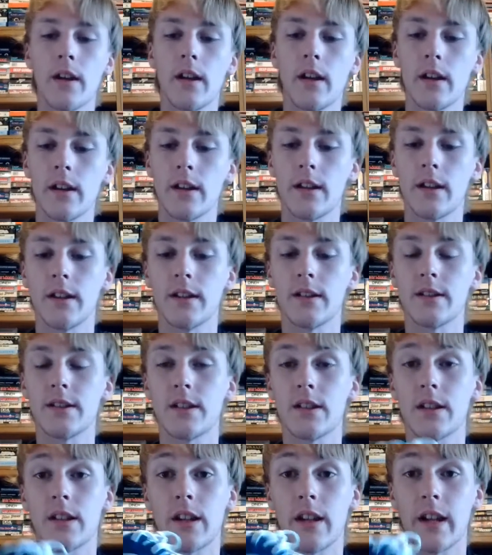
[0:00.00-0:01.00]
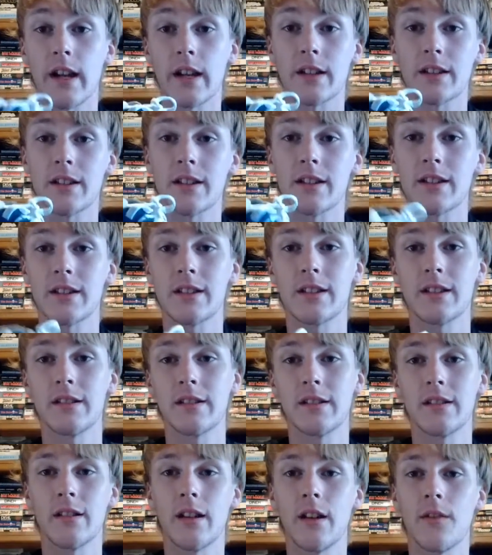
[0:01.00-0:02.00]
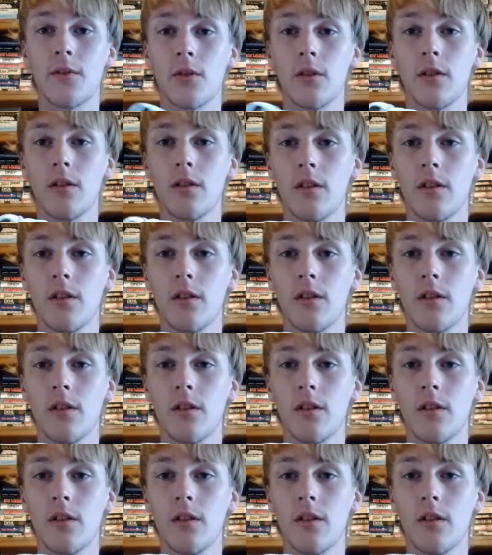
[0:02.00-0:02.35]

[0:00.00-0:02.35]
is the next level